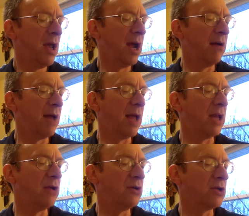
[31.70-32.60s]
Arietti
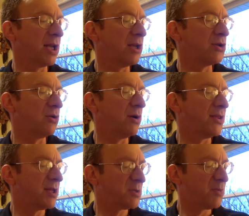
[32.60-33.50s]
usually enjoyed
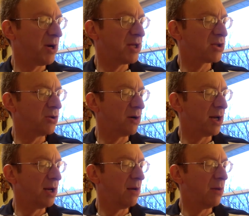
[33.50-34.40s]
the spring
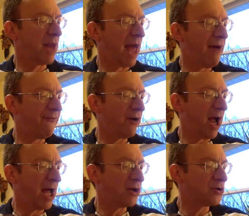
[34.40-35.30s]
sorting when
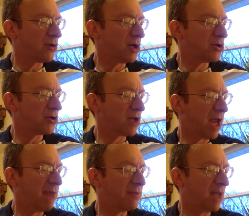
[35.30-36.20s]
half-forgotten treasures
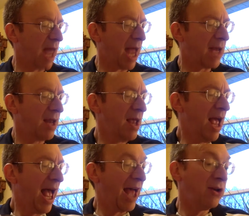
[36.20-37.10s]
came to light
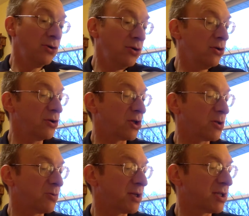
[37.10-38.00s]
and new
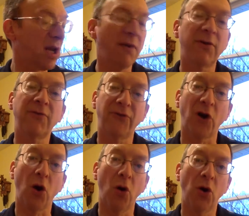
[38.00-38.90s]
uses were discovered for
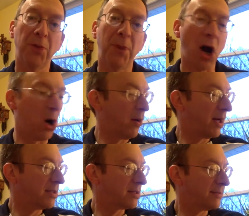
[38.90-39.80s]
old
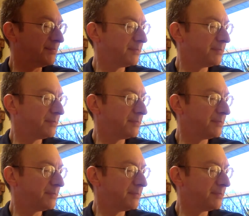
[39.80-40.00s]
borrowings.